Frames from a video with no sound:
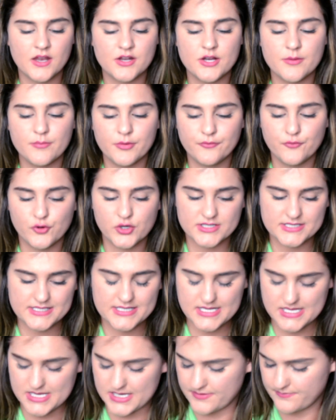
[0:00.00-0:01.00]
Number
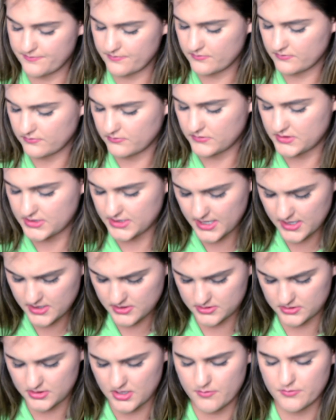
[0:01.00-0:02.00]
14. Did I
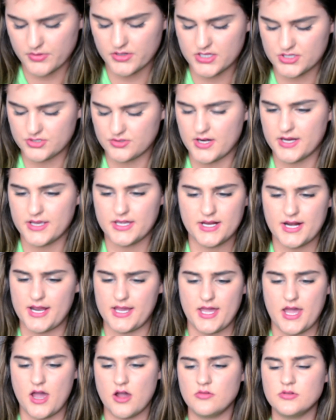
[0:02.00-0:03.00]
number this right? Can I
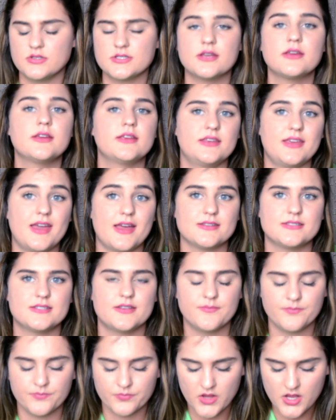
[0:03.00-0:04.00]
count? Yes.
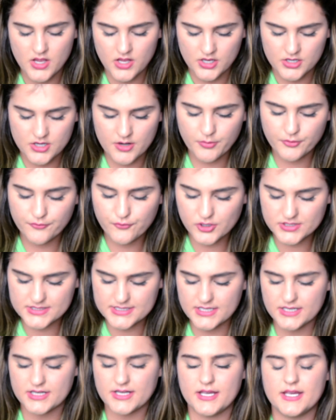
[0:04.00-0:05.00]
Number
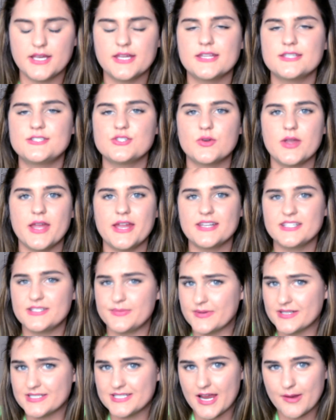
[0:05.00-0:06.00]
14, it's okay to
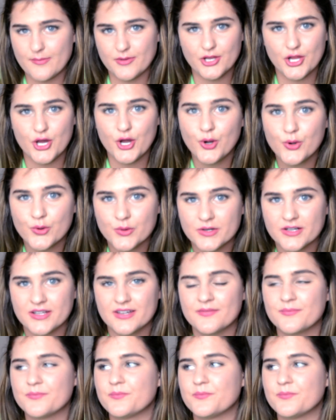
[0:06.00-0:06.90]
spend time alone.